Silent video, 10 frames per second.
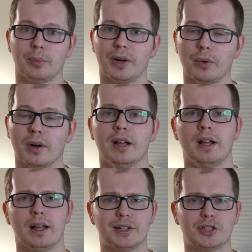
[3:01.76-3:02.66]
where you are.
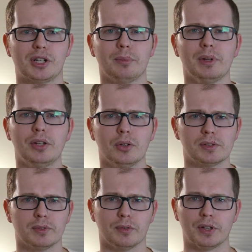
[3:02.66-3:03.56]
Extremely
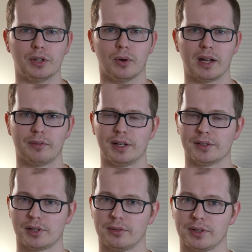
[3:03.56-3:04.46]
useful if you don't have any
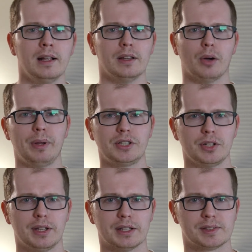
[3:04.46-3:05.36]
service. Now picture
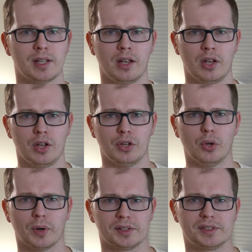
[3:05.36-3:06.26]
this,
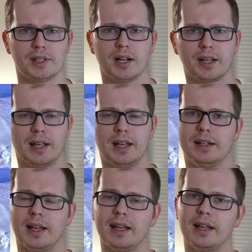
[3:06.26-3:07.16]
you are stuck
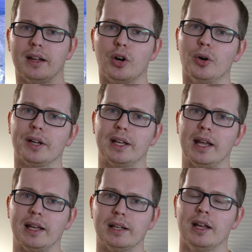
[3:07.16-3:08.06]
in a
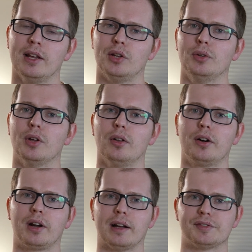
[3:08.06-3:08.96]
hurricane, you no
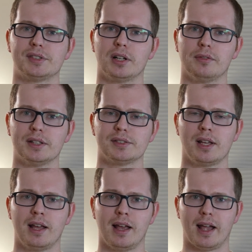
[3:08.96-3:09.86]
longer have service,
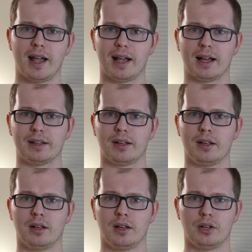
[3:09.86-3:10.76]
and
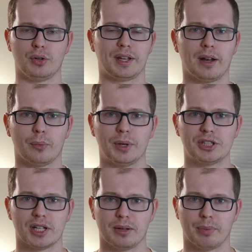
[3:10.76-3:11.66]
you can't
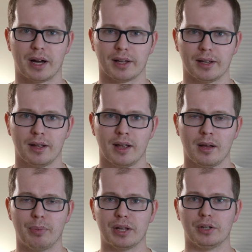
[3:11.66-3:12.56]
reach anybody,
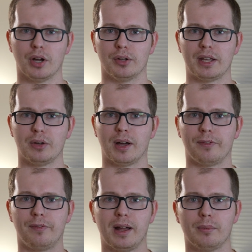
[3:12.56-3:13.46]
but you know that you have
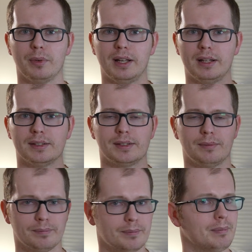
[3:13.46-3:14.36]
families
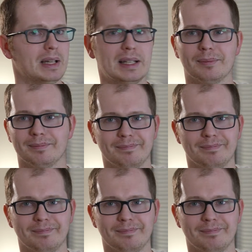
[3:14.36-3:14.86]
in